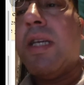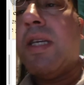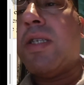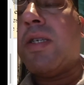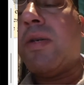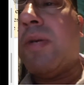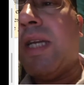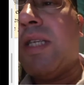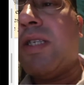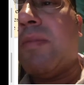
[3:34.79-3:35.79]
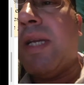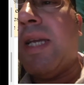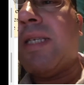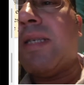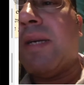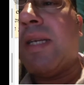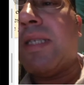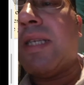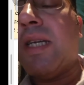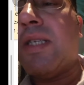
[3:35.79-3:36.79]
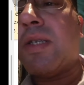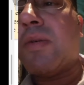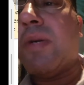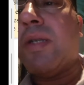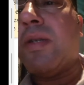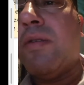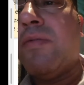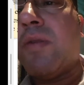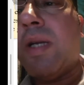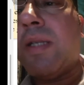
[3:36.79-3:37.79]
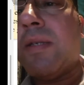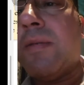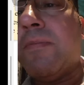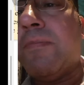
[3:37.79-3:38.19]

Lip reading: So x minus h squared over what?